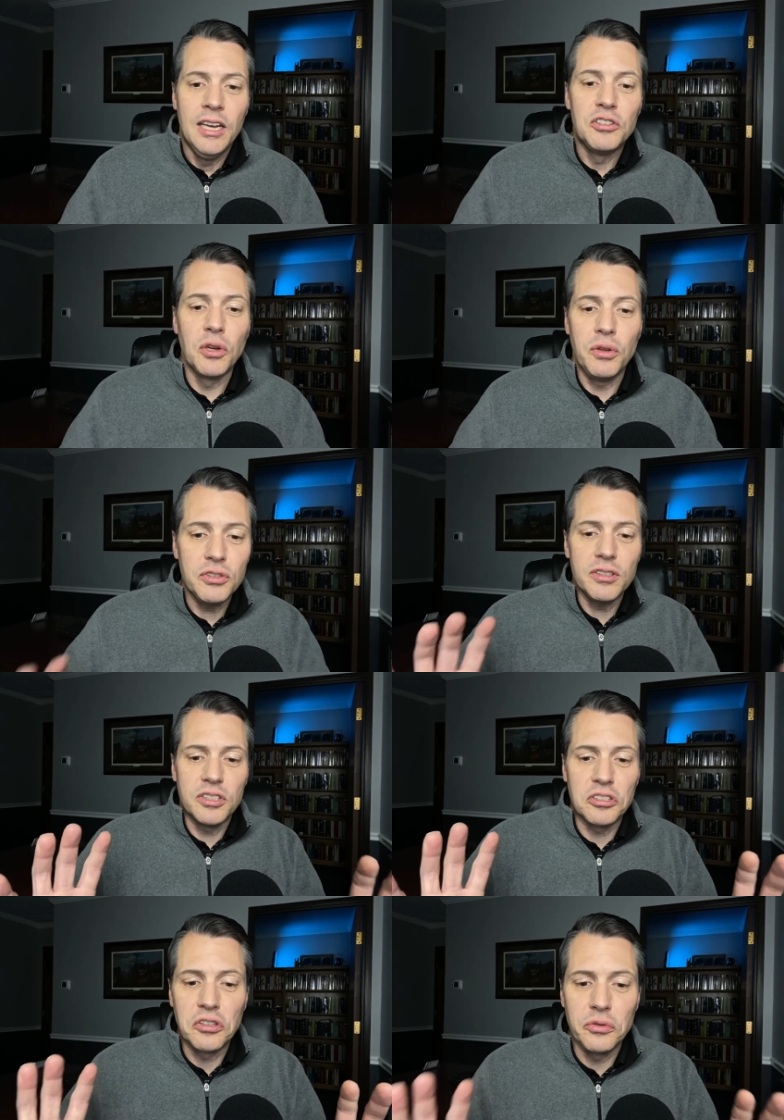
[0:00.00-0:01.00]
So those are
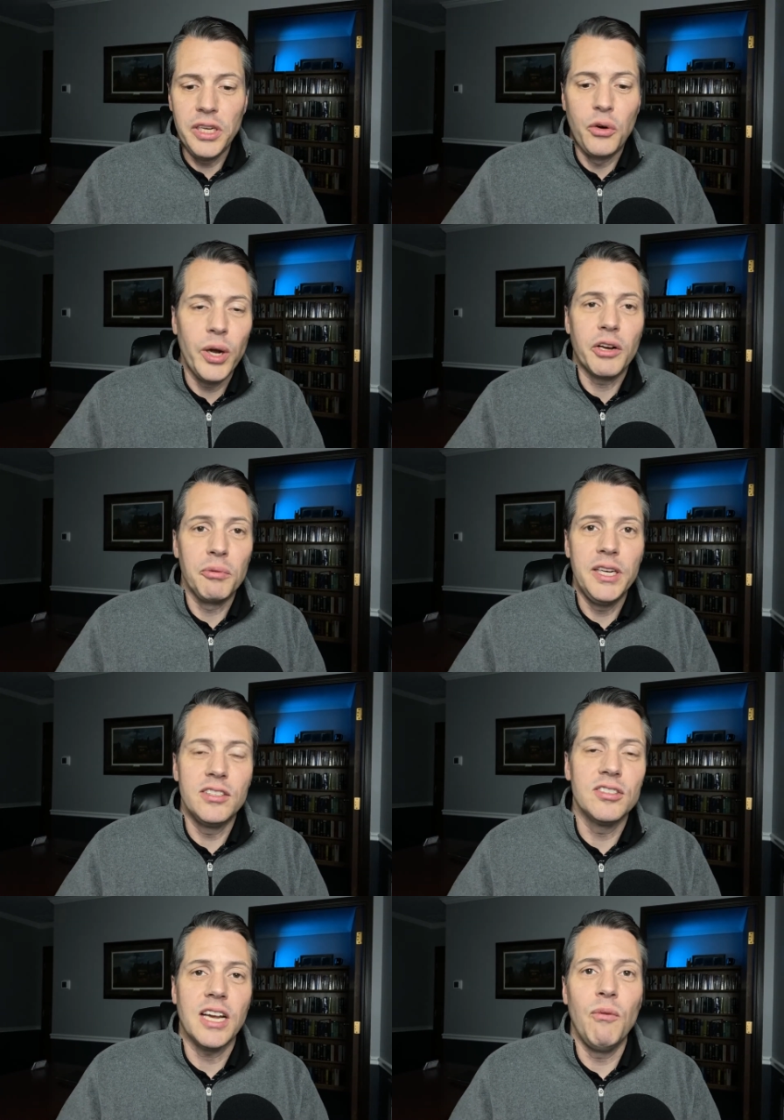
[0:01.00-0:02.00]
just 3 quick
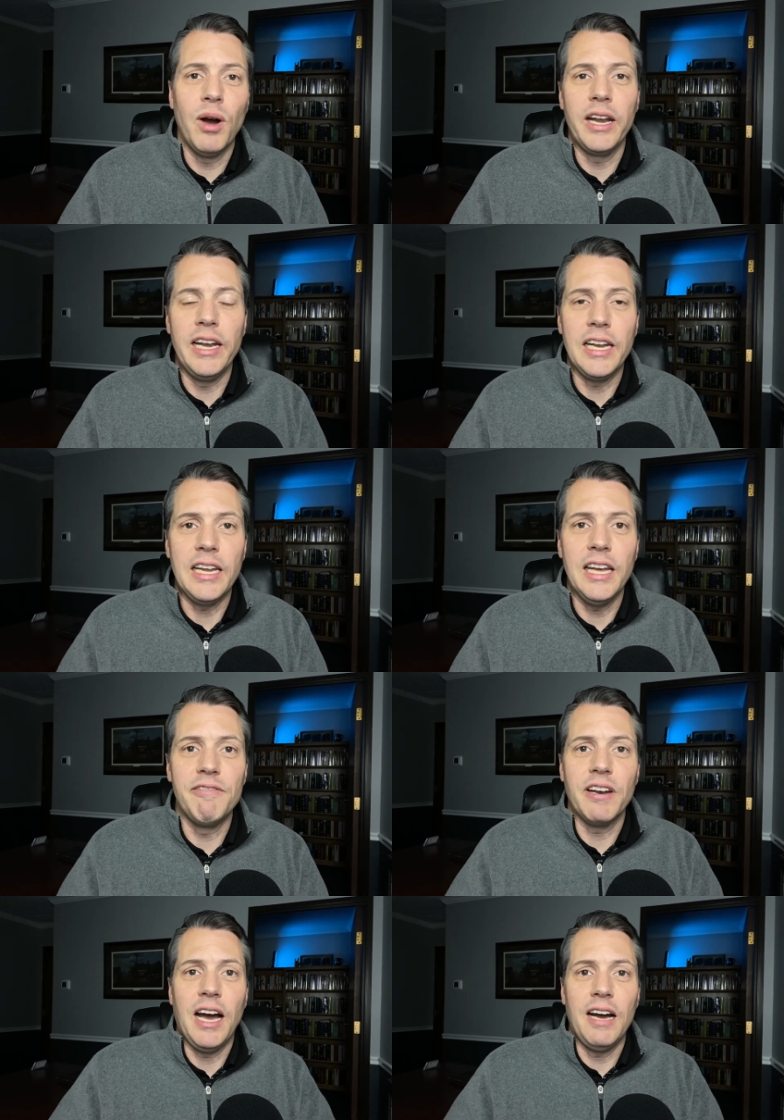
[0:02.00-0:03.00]
reasons I wanted to
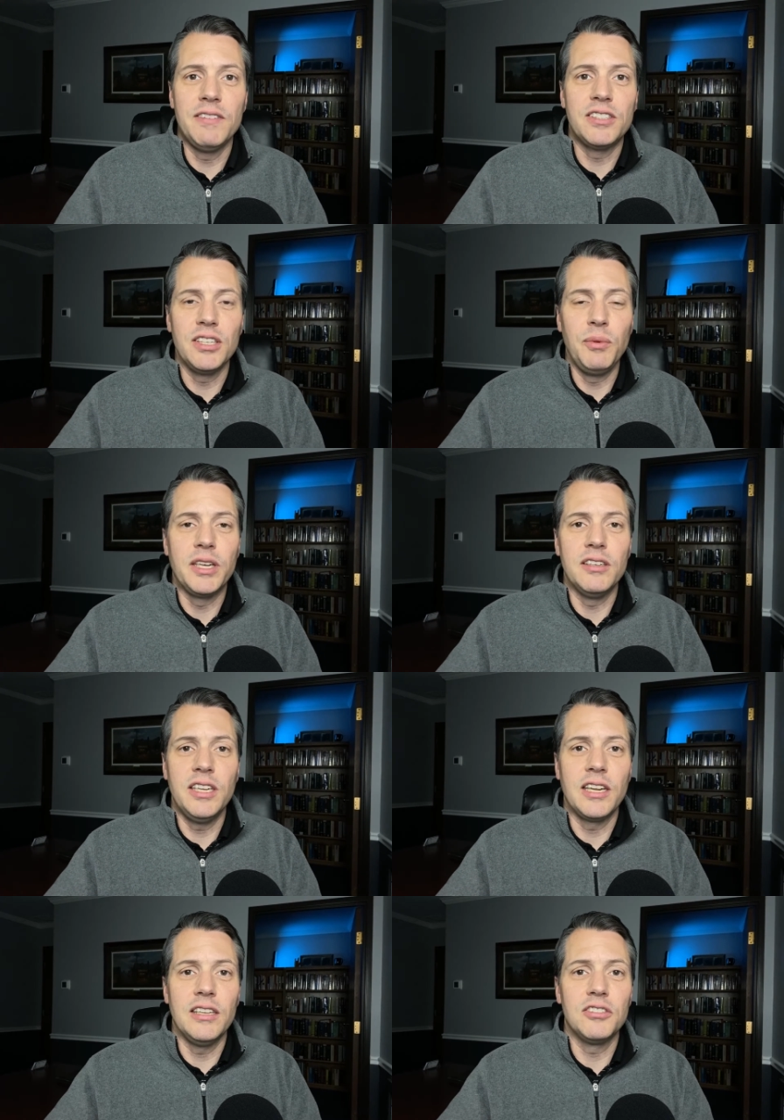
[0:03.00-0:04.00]
give, and obviously we could
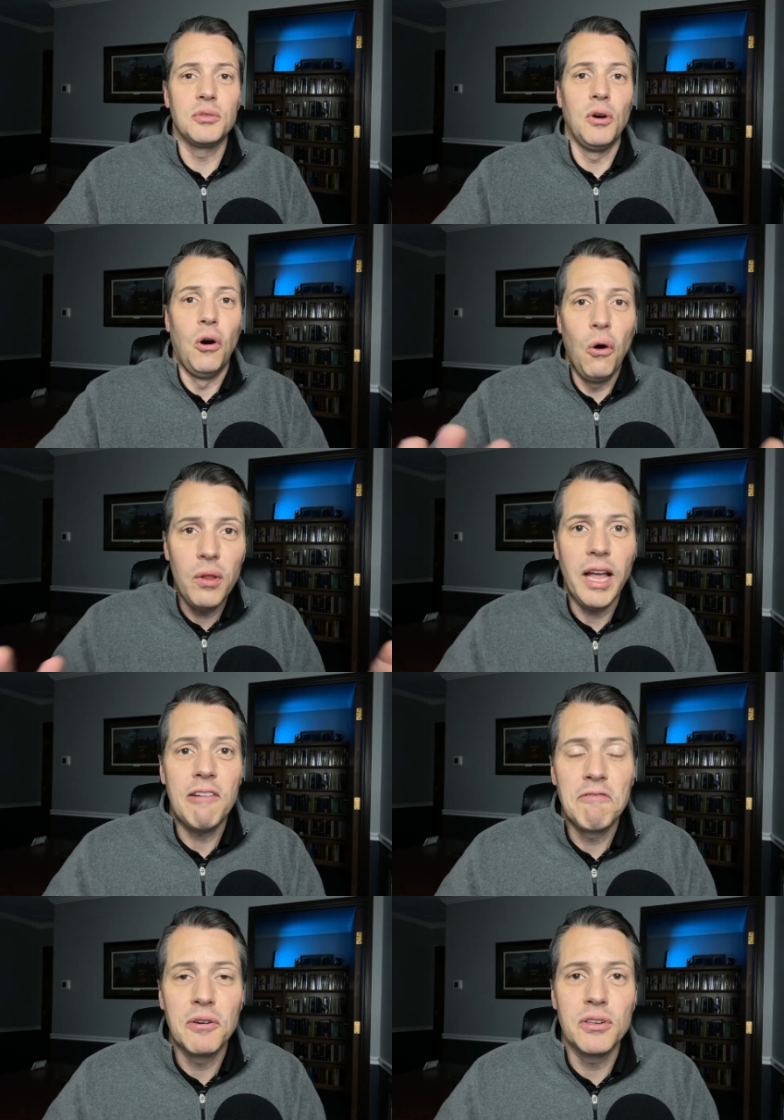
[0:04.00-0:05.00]
dig in this to a whole
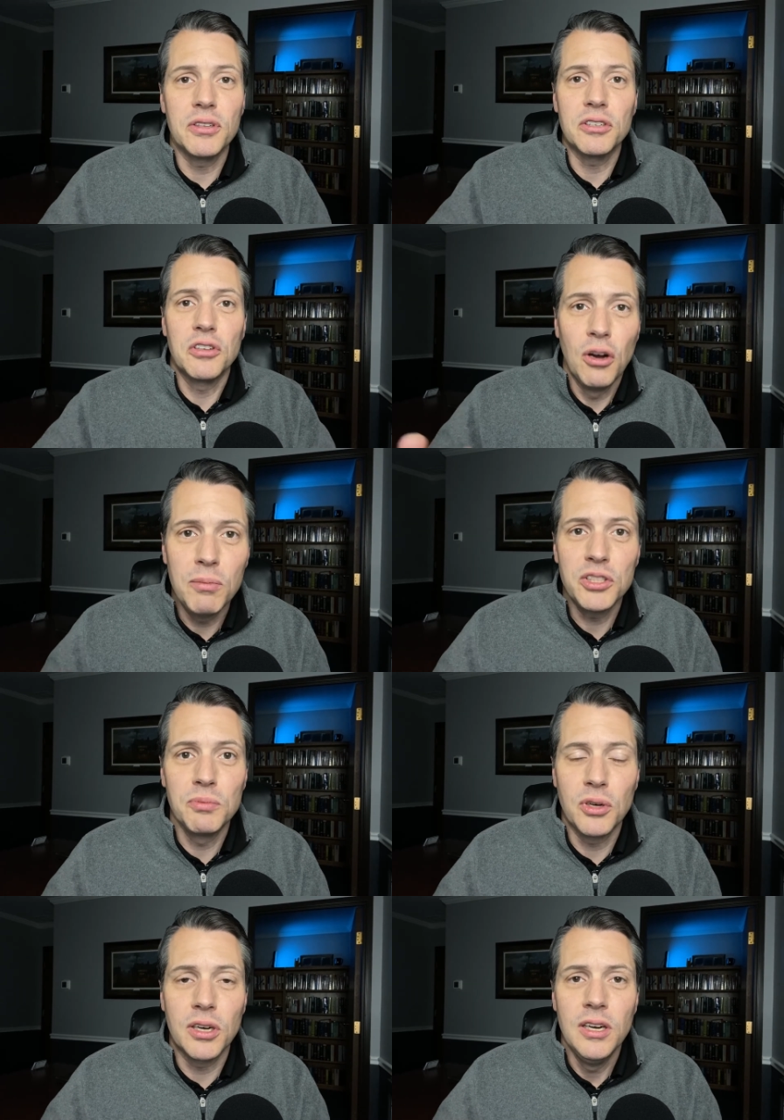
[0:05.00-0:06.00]
lot further. There's a
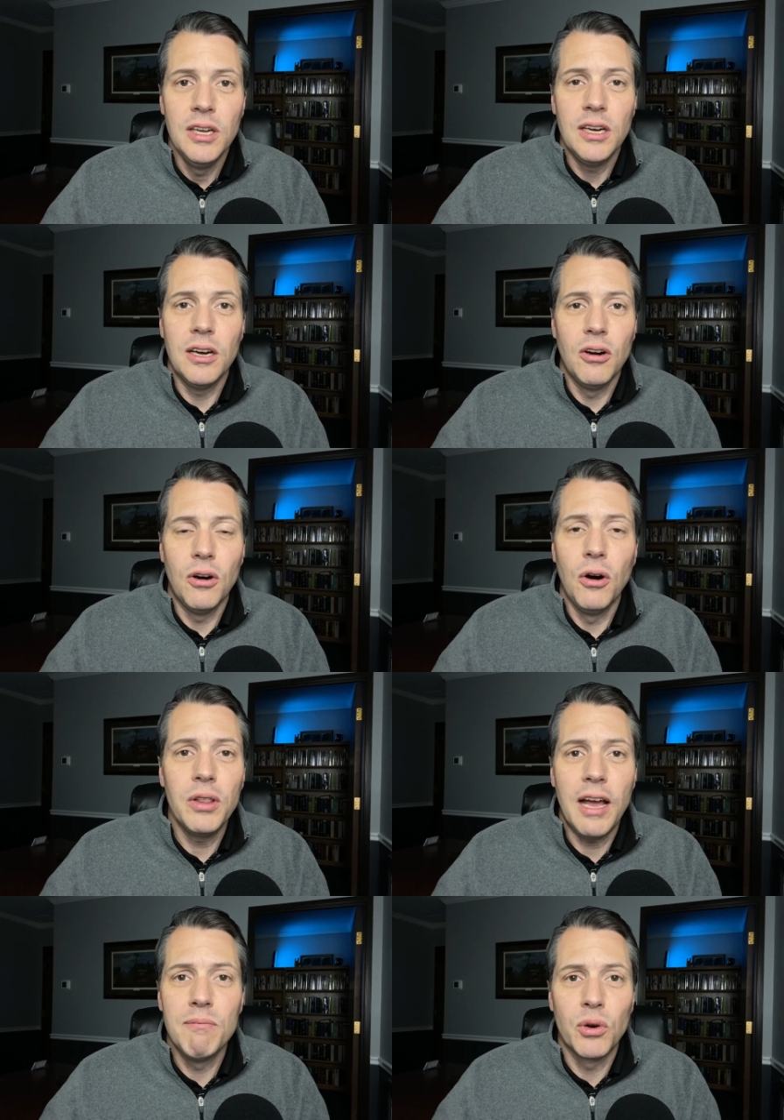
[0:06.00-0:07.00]
whole
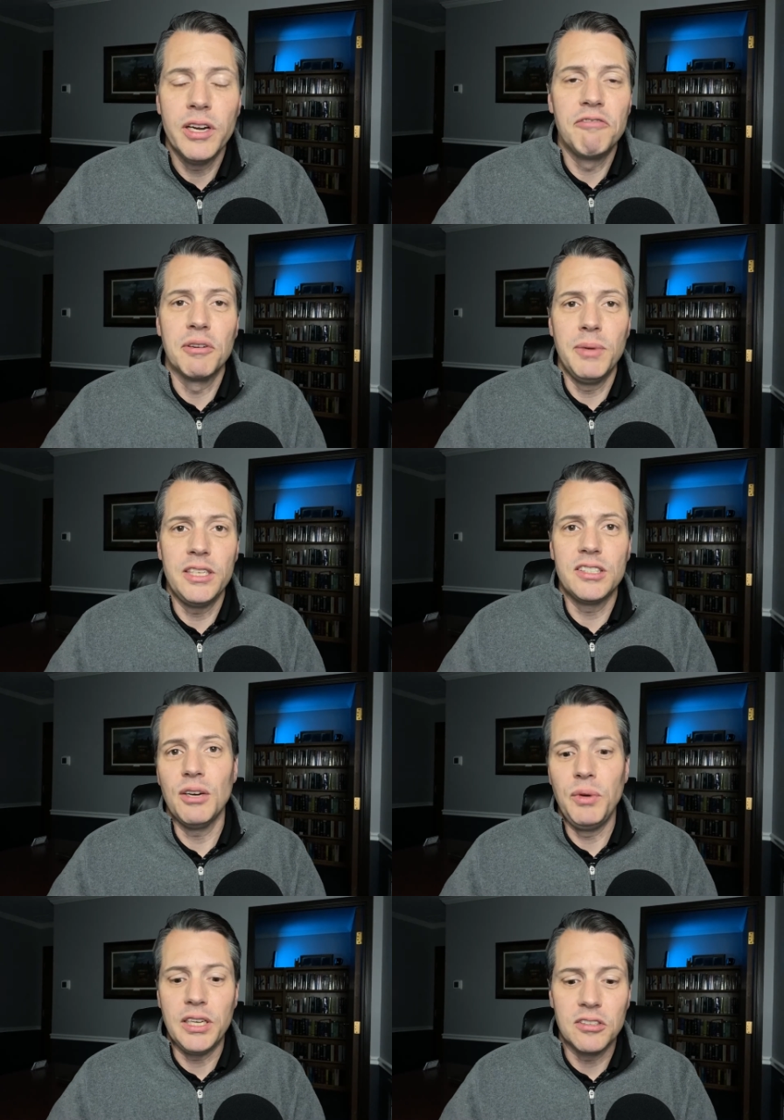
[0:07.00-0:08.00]
lot more information
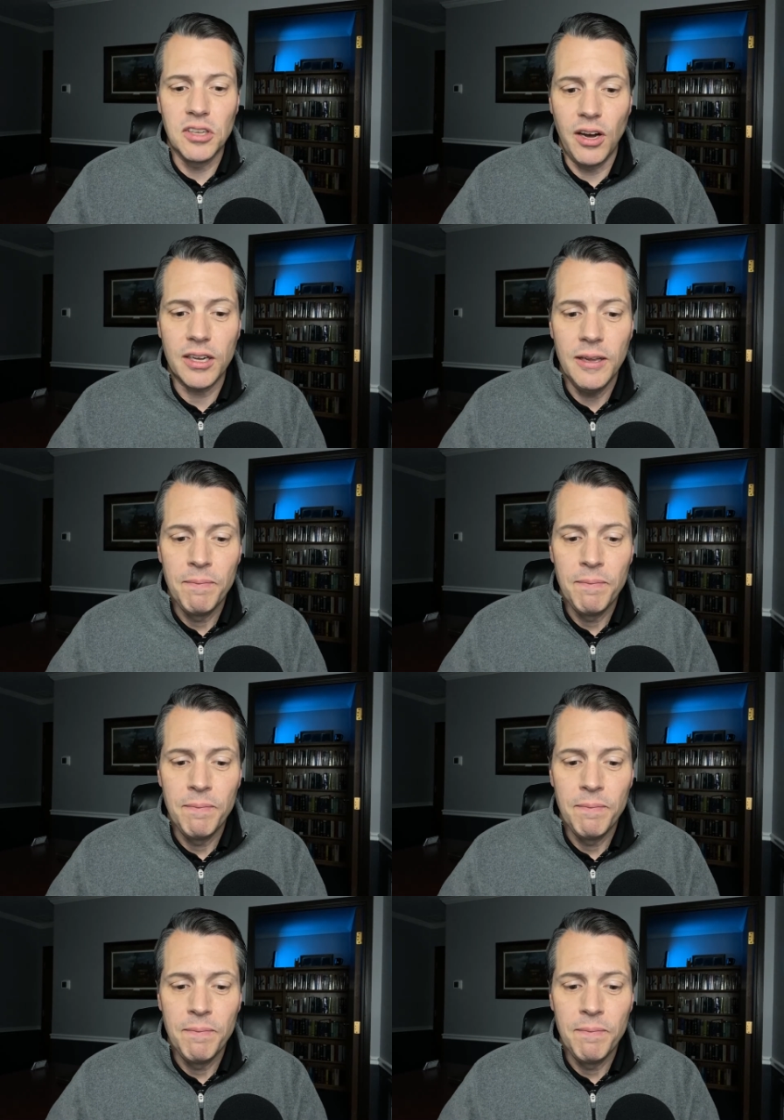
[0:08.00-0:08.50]
that we could talk